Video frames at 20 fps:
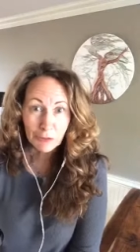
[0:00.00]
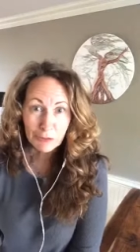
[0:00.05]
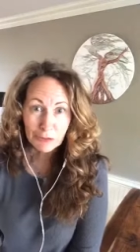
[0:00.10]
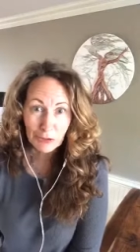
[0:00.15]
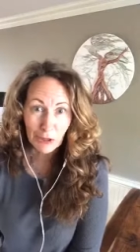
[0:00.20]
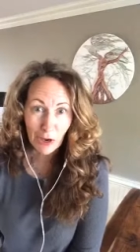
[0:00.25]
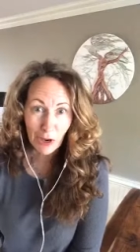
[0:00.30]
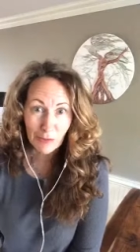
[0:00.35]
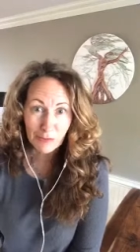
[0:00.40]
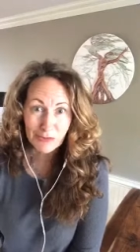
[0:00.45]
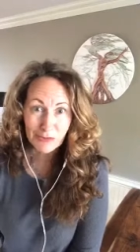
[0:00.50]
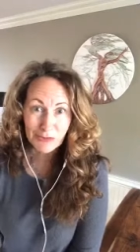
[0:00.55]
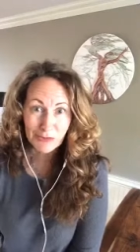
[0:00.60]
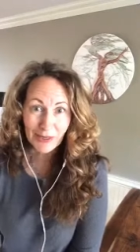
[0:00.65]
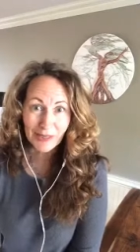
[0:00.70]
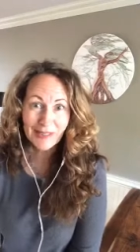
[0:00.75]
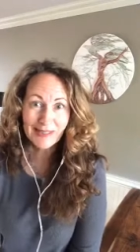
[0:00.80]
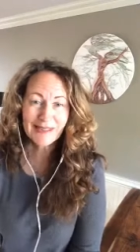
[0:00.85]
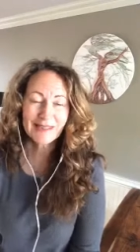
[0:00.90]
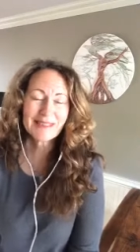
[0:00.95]
other jobs,
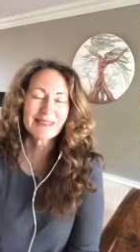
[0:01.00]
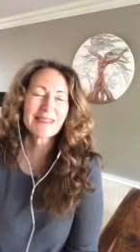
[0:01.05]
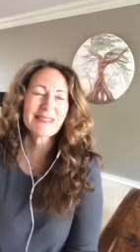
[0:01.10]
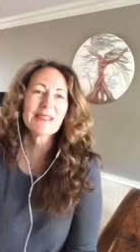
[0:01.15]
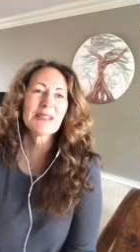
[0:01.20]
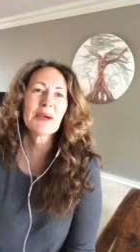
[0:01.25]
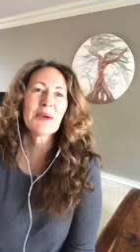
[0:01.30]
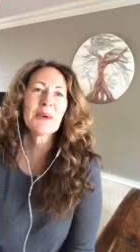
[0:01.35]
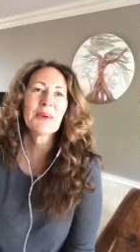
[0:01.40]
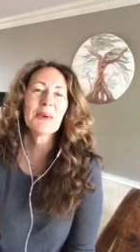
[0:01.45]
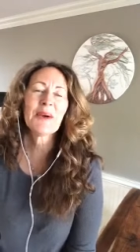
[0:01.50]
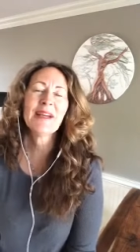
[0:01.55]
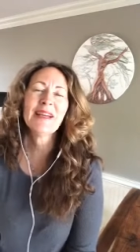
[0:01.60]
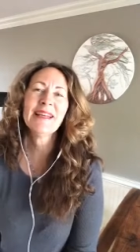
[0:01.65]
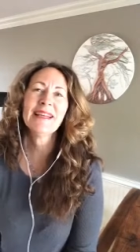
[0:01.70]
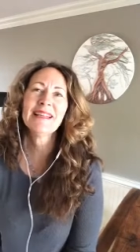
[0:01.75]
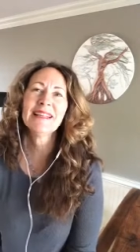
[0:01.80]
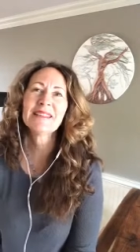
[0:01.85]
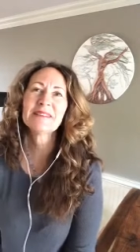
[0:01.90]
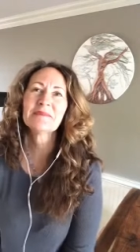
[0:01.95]
right? So
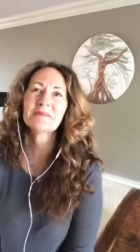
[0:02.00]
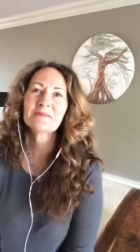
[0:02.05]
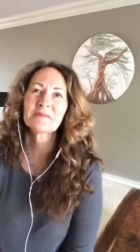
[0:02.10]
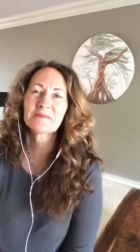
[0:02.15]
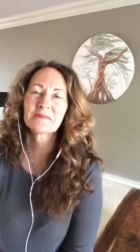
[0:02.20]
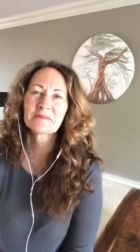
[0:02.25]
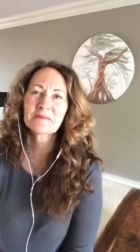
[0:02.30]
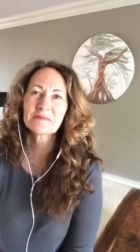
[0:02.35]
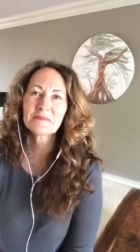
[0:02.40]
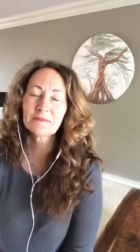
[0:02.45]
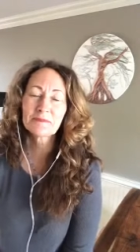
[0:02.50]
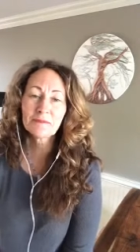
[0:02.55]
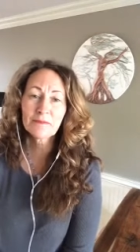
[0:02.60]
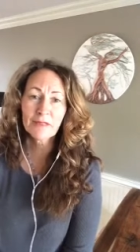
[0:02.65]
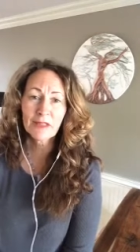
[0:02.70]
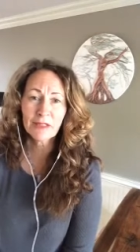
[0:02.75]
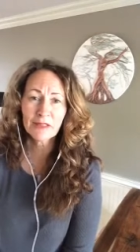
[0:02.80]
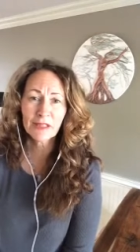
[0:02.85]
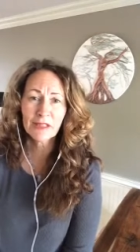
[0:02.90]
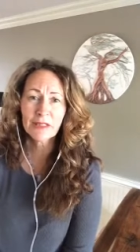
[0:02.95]

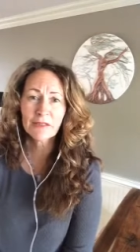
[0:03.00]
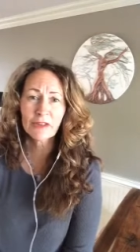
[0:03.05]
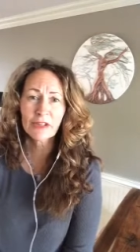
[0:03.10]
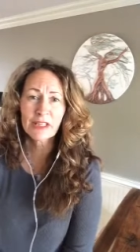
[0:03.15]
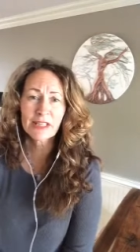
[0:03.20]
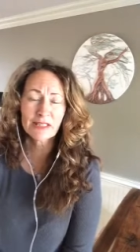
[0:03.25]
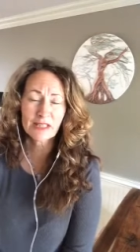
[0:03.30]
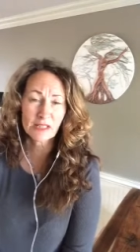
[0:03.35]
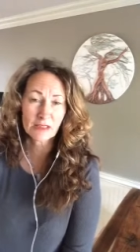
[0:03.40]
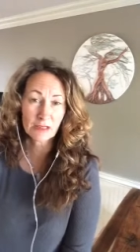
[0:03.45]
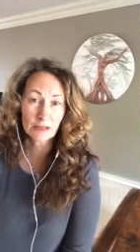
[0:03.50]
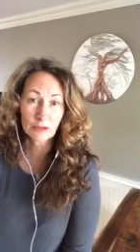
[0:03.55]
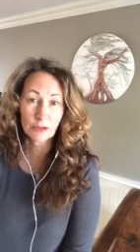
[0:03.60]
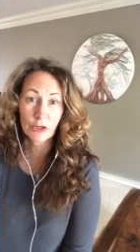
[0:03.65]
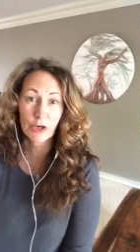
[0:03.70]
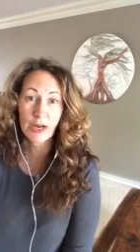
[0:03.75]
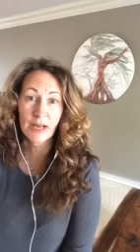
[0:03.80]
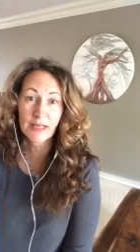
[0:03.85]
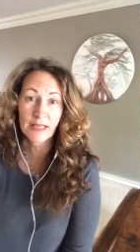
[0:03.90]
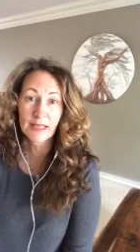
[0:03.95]
the liver gets a little
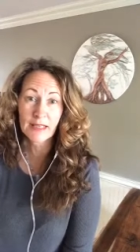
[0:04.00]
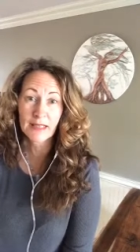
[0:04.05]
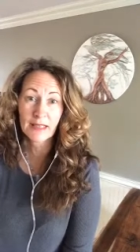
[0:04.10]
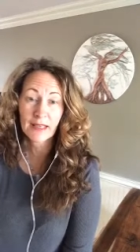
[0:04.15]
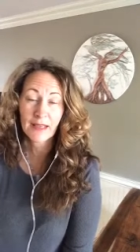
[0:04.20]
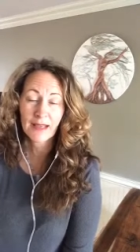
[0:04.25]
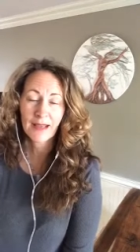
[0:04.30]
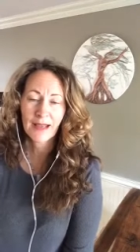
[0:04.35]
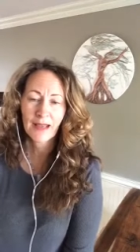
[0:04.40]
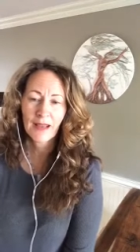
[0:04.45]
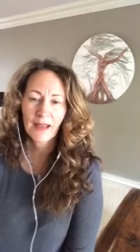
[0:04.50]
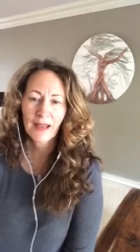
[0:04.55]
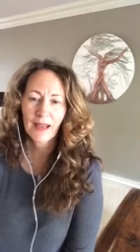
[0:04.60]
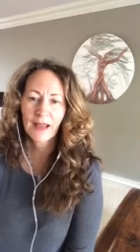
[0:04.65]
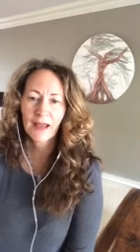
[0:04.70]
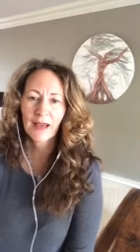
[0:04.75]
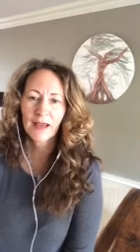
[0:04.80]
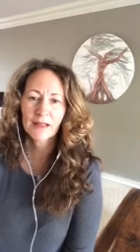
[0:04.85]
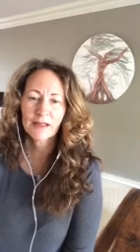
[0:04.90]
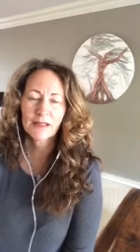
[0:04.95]
cranky
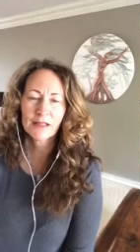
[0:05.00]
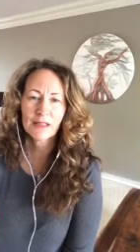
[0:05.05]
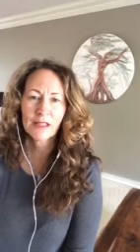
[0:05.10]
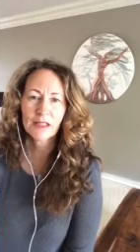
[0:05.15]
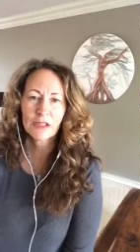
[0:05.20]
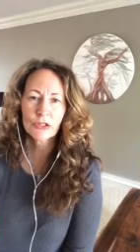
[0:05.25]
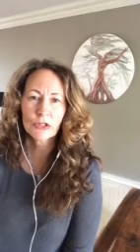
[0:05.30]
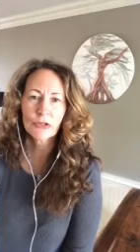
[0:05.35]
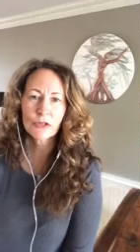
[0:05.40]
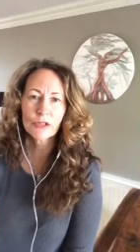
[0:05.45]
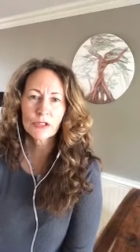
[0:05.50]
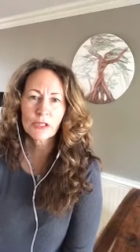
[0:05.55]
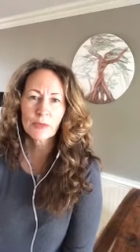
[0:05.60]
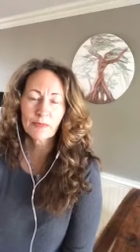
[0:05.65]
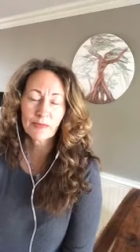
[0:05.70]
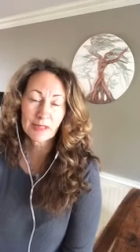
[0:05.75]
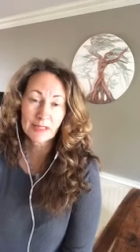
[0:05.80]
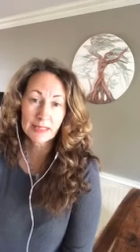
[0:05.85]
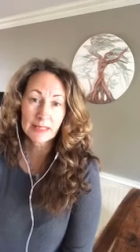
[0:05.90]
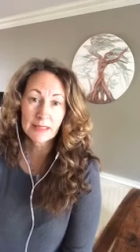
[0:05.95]
and it turns
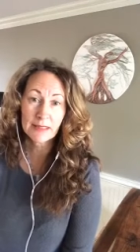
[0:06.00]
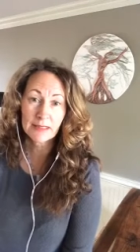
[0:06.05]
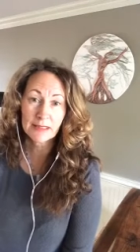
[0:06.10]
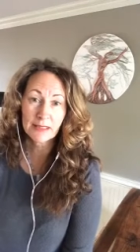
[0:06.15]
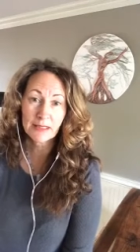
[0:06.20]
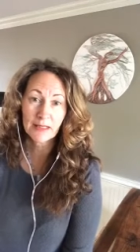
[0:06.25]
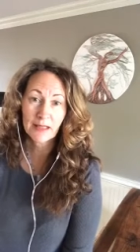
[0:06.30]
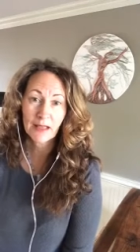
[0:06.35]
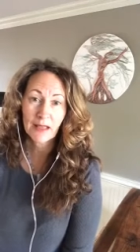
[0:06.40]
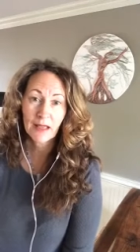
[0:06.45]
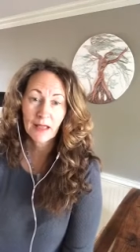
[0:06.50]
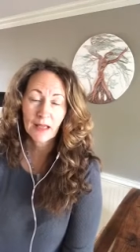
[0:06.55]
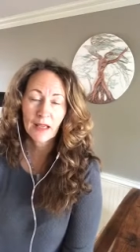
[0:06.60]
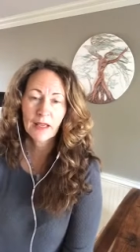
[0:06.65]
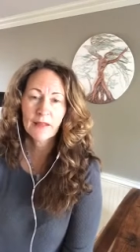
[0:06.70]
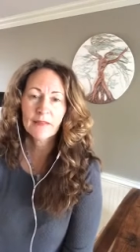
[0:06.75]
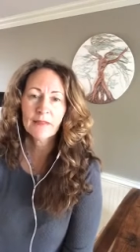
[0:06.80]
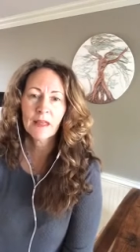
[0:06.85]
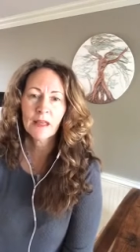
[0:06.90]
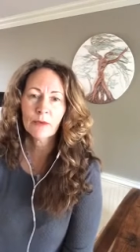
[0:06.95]
up the heat
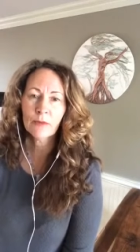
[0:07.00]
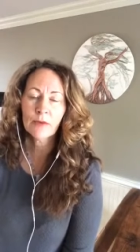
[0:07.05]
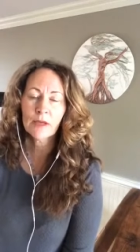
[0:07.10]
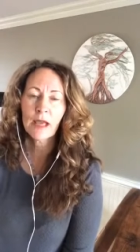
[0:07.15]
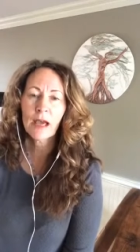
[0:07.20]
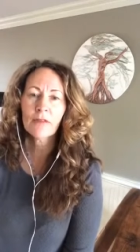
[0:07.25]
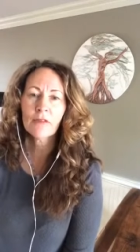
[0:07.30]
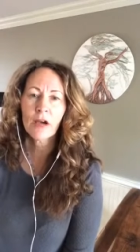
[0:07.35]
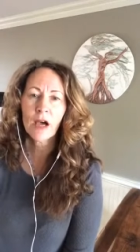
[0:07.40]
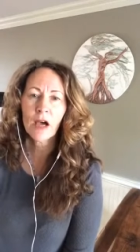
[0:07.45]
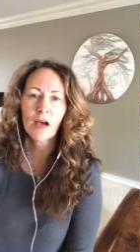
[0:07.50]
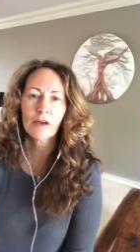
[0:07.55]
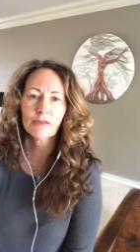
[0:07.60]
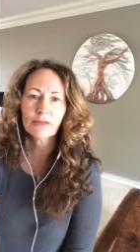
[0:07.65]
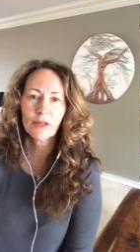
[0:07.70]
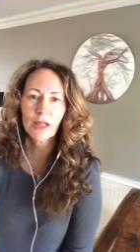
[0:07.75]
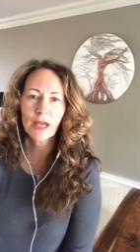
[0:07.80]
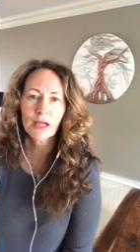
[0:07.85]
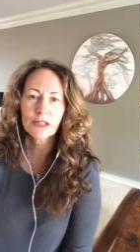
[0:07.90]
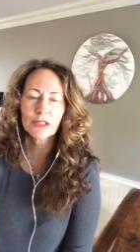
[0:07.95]
and then we have a
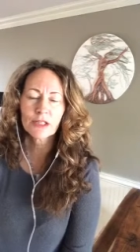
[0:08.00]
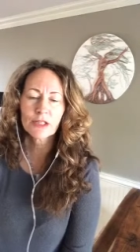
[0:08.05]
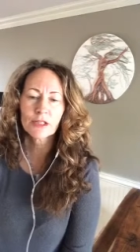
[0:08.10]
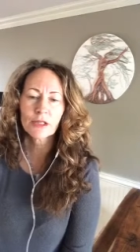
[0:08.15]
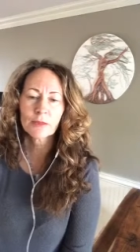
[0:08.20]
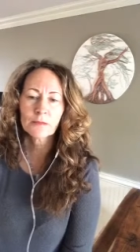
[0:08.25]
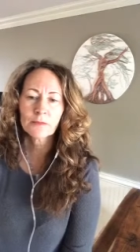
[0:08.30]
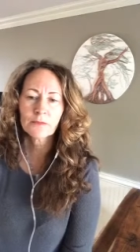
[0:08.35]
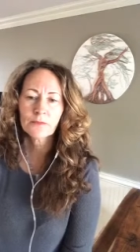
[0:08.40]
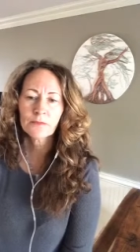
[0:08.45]
hot flash.